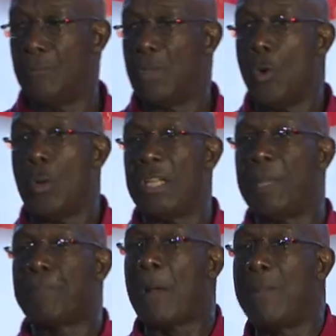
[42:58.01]
One of the
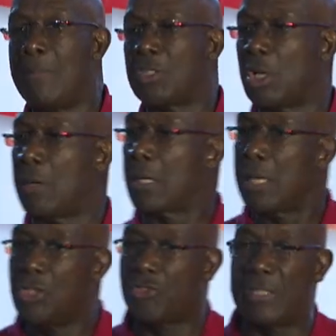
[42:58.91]
problems with our
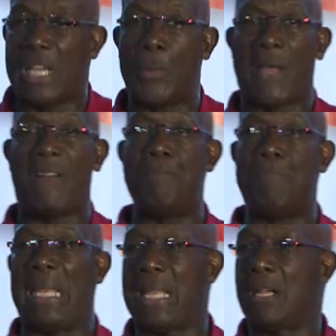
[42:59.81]
country is that we have 1
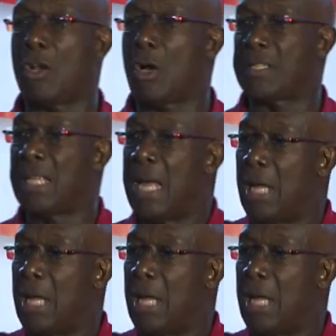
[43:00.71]
million laws and